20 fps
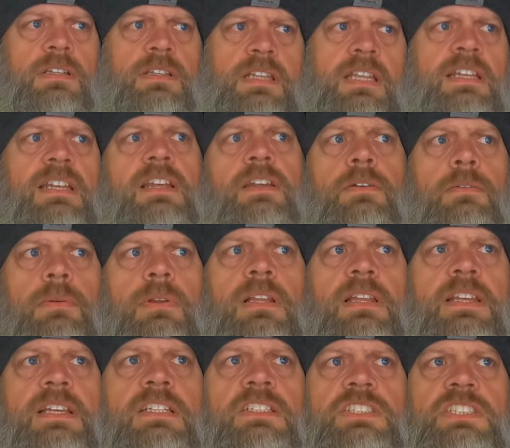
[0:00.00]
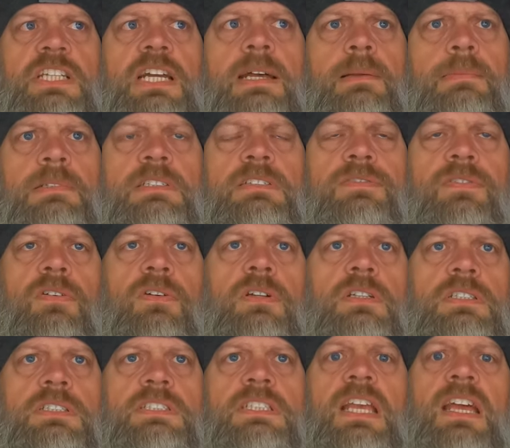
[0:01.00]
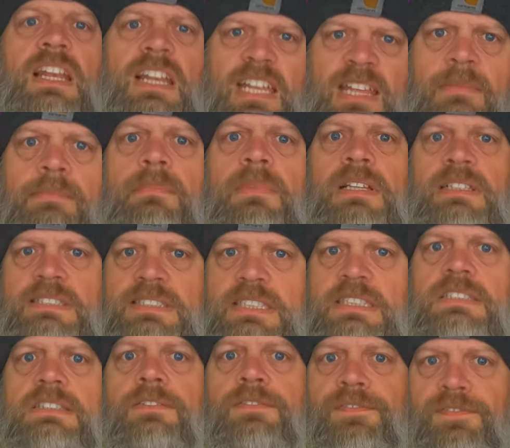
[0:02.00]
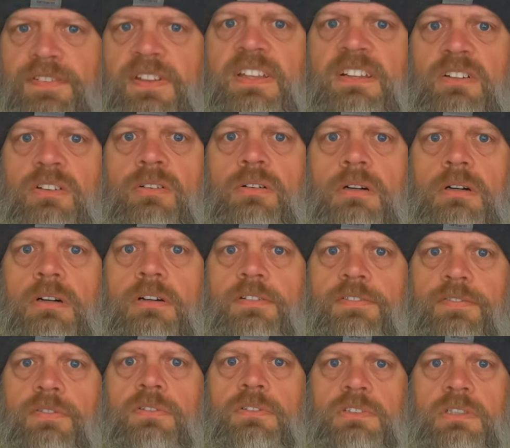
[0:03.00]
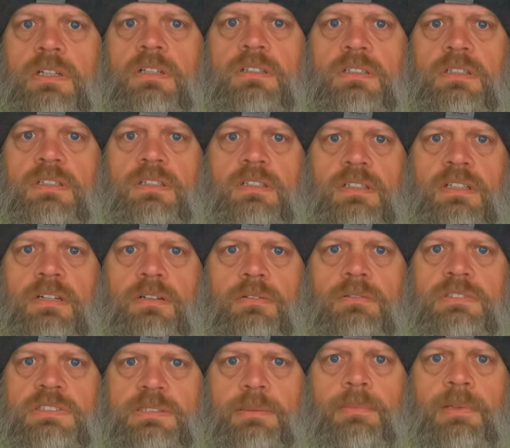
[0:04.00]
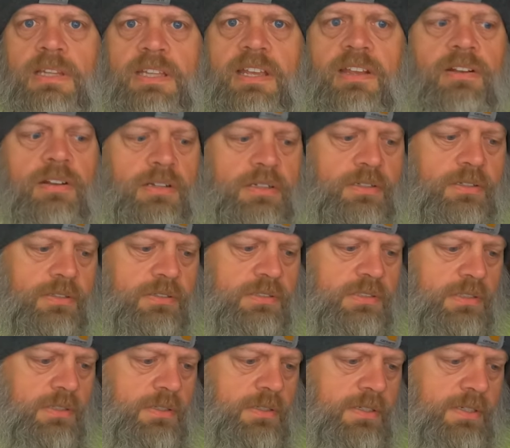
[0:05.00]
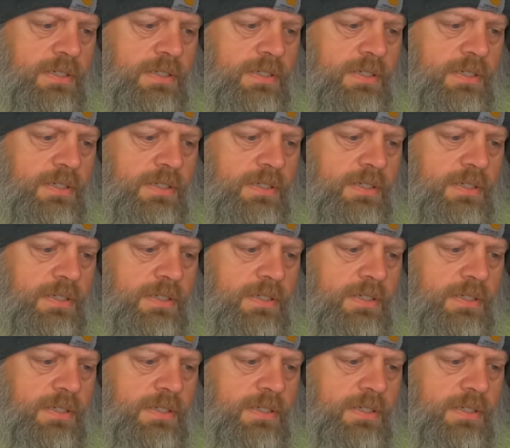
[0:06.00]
they did a really good job as far as kind of giving me a sense of feel for you know, some of the characters.